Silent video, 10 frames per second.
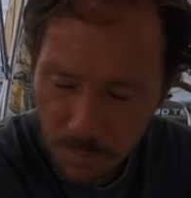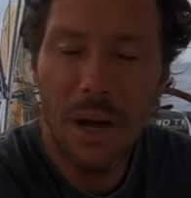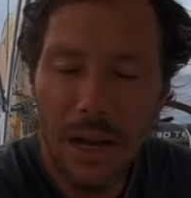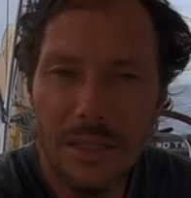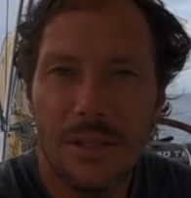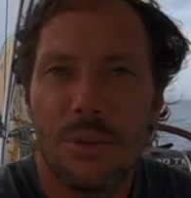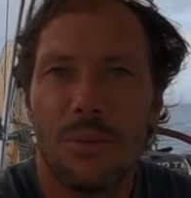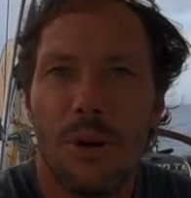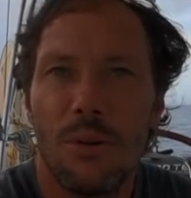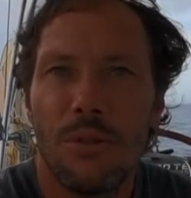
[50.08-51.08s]
But
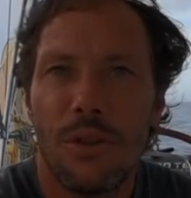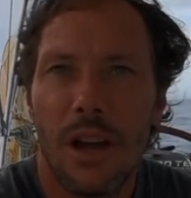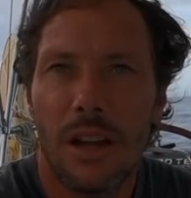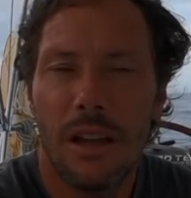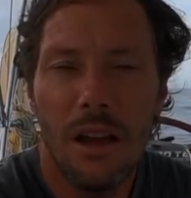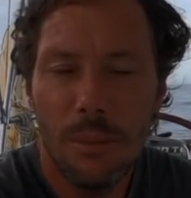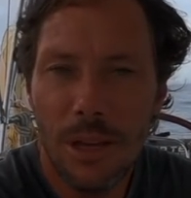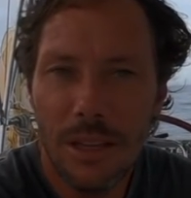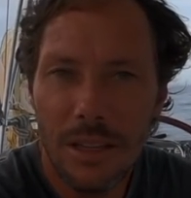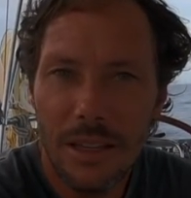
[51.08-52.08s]
what we've got
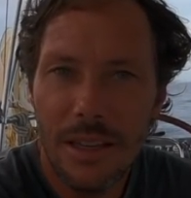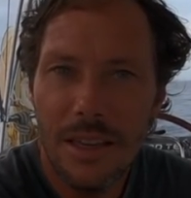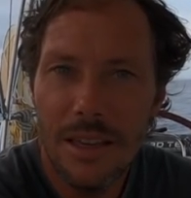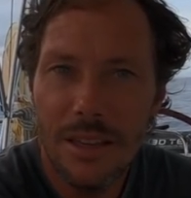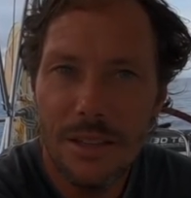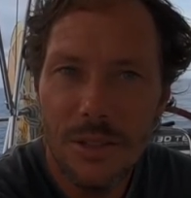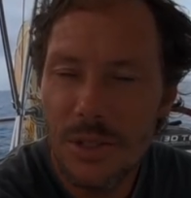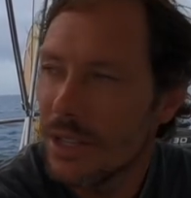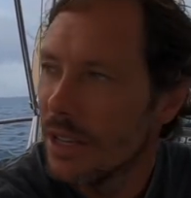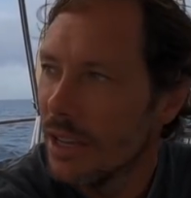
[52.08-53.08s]
coming
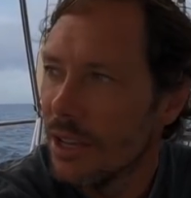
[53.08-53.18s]
is